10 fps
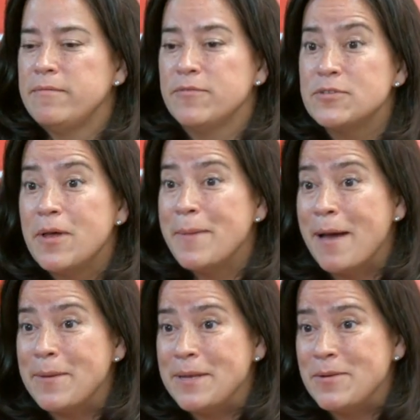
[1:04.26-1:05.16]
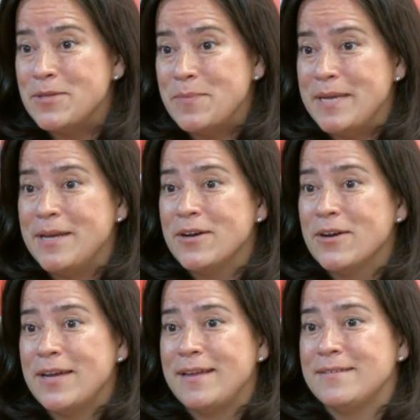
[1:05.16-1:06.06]
first of all, I'm happy to be
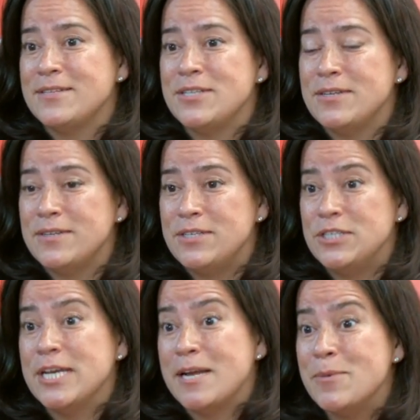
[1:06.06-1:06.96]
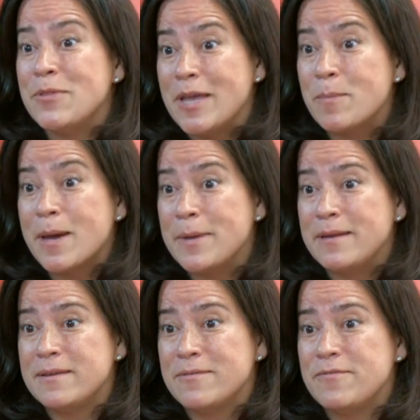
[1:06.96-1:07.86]
here and to chat about the
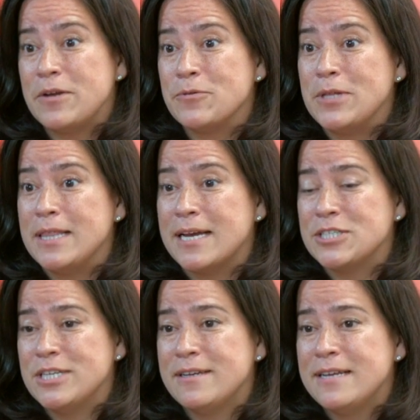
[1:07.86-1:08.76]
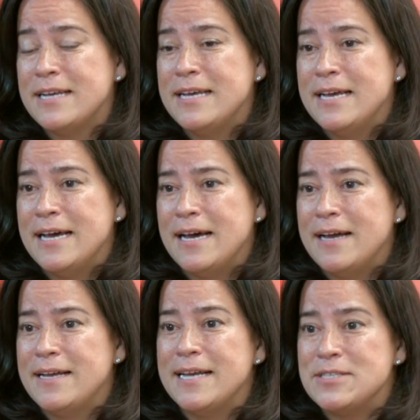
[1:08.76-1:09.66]
upcoming federal election.
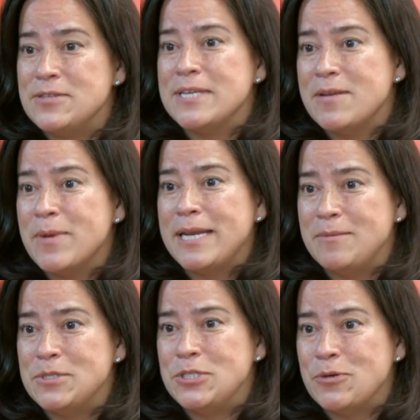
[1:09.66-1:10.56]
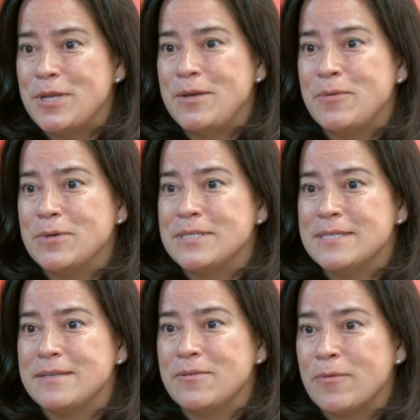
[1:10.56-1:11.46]
As you said, my name is Jody
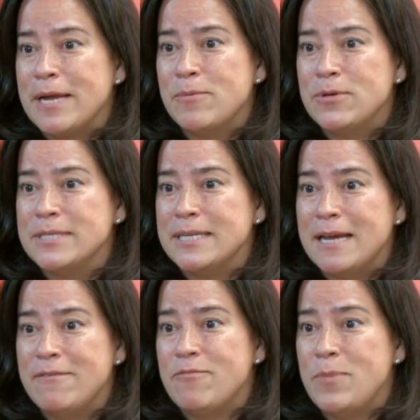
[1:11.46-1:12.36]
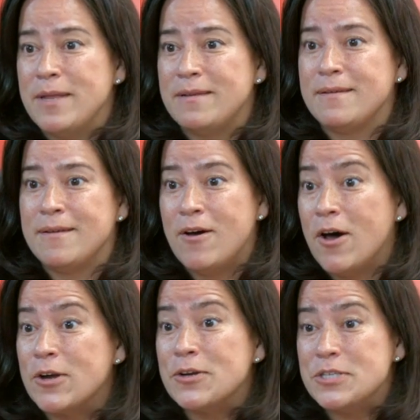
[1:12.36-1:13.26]
Wilson-Raybould, and I've been
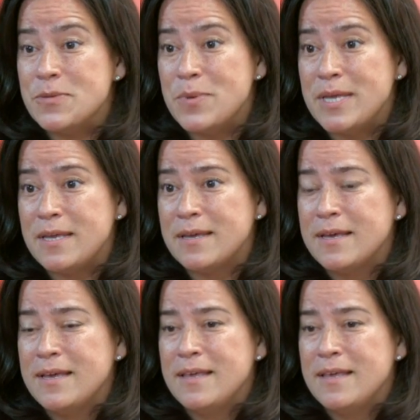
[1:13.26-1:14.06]
honored to be